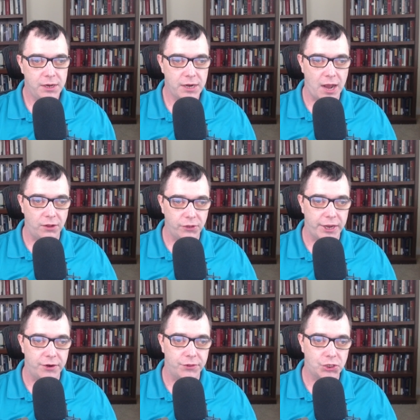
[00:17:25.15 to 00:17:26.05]
Now,
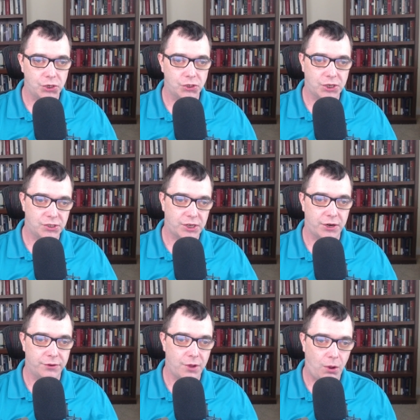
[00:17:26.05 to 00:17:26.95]
later, the church
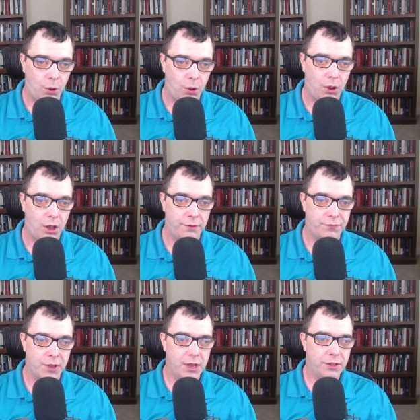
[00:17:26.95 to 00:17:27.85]
considered the whole
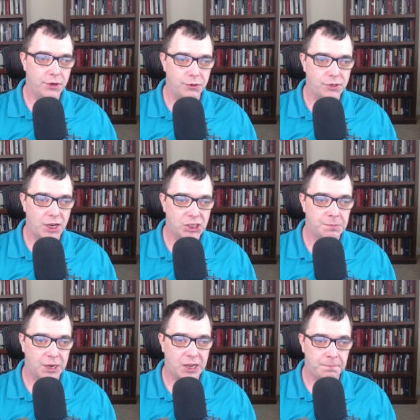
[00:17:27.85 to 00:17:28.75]
of the New
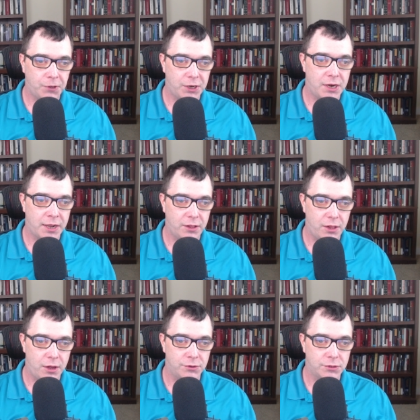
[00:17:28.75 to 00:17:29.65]
Testament completed and
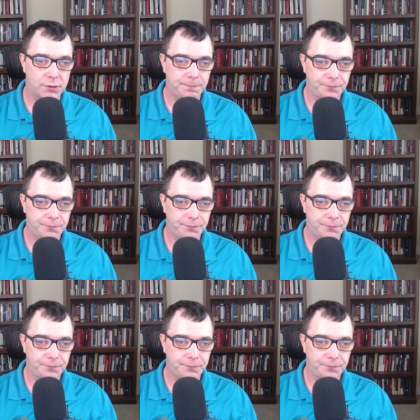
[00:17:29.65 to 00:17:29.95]
closed.